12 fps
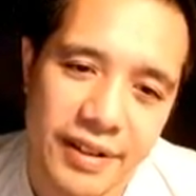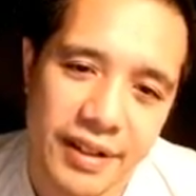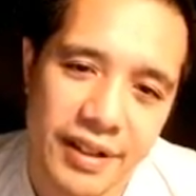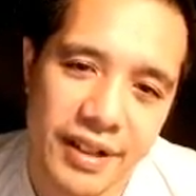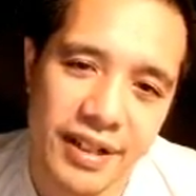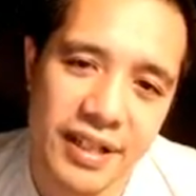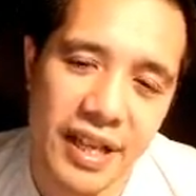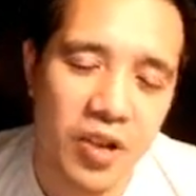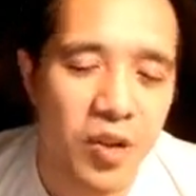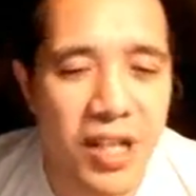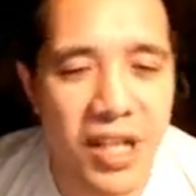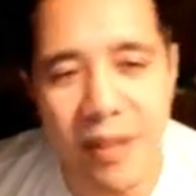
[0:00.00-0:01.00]
Because then you
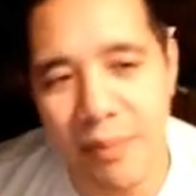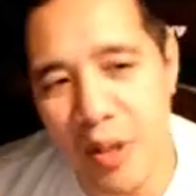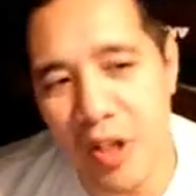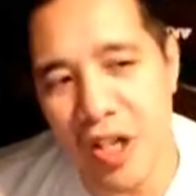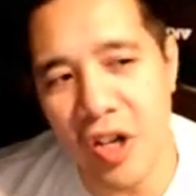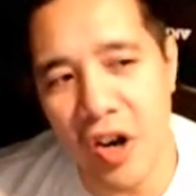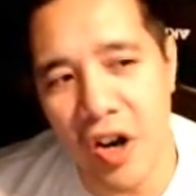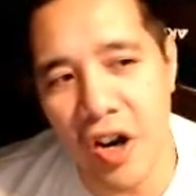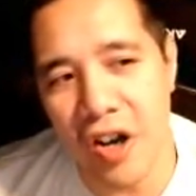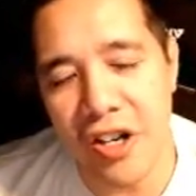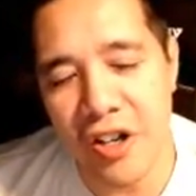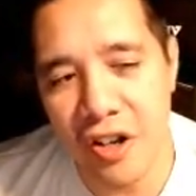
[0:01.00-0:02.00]
need immunity
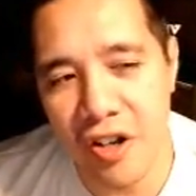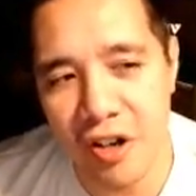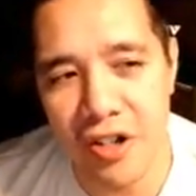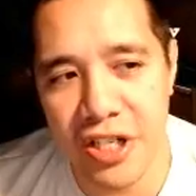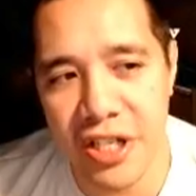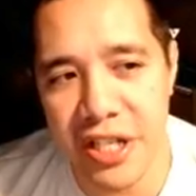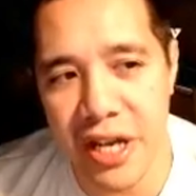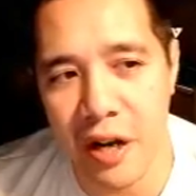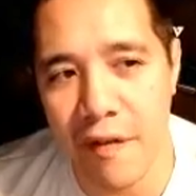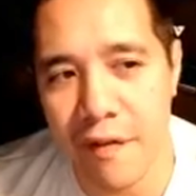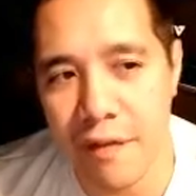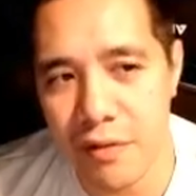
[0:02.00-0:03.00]
on
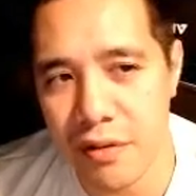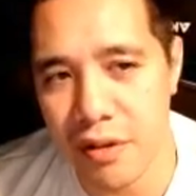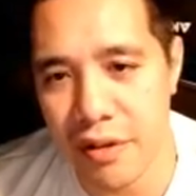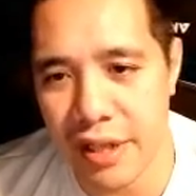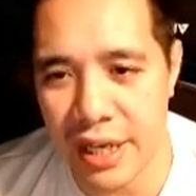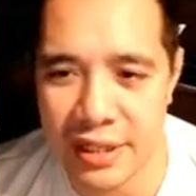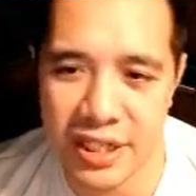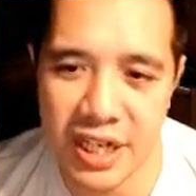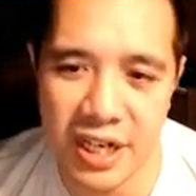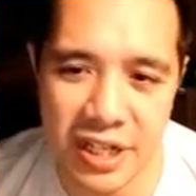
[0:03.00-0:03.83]
herself so that she doesn't